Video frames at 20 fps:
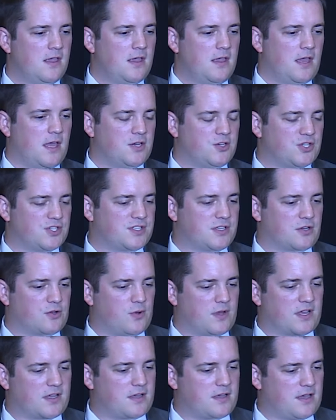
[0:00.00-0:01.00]
And just a
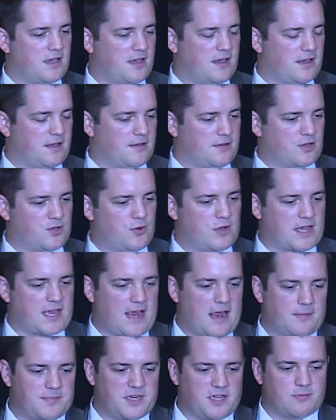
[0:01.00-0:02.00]
quick
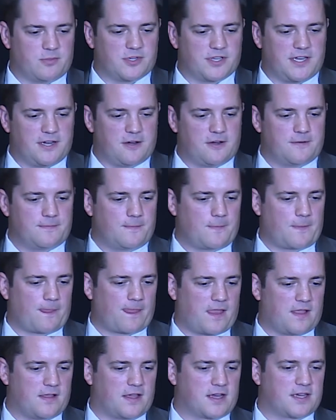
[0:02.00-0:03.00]
cap table here.
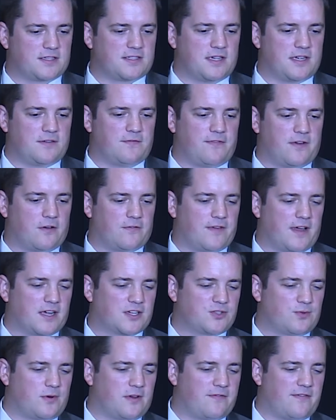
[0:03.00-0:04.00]
Like I said, Fairfax
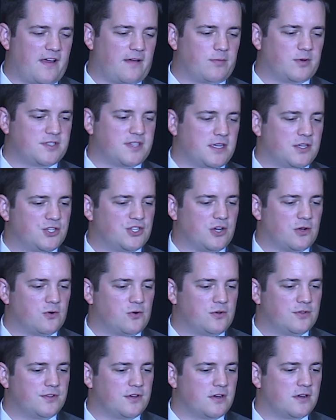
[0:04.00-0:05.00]
25%
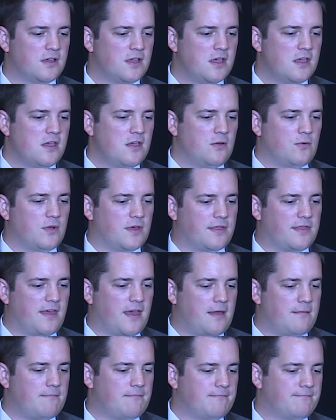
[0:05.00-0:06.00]
shareholder. With
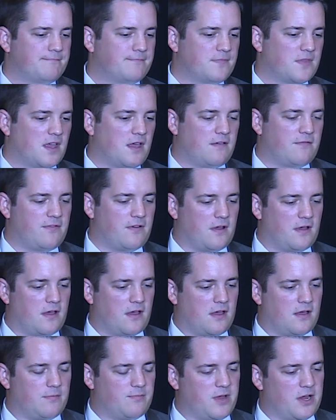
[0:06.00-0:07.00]
them,
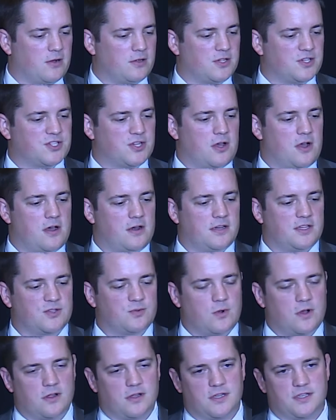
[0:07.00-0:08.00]
Pierre Lassonde, as
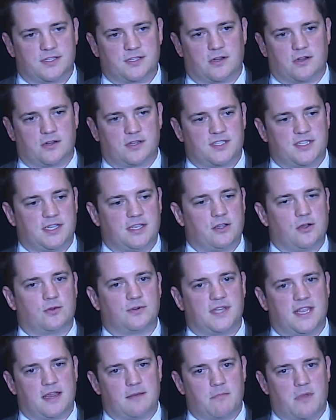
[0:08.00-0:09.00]
well as our CEO
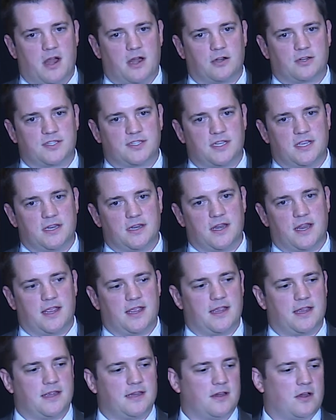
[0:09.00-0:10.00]
Dan Meyerson
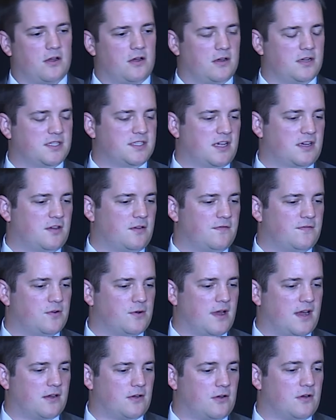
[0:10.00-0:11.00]
and our executive
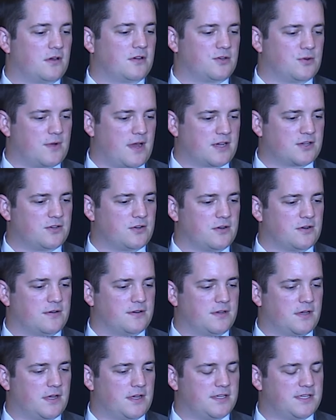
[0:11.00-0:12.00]
director
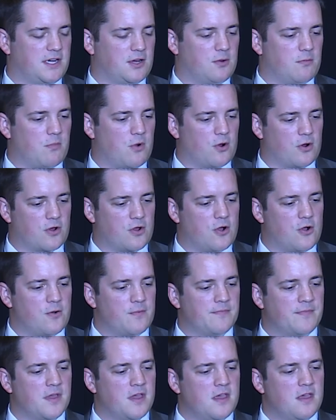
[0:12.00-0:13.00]
Darren
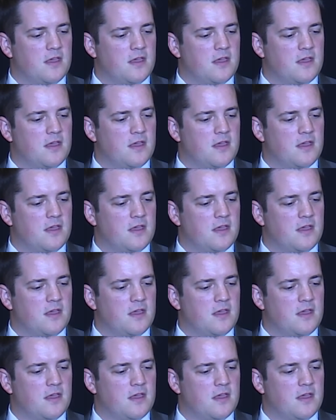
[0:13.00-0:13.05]
Morcombe.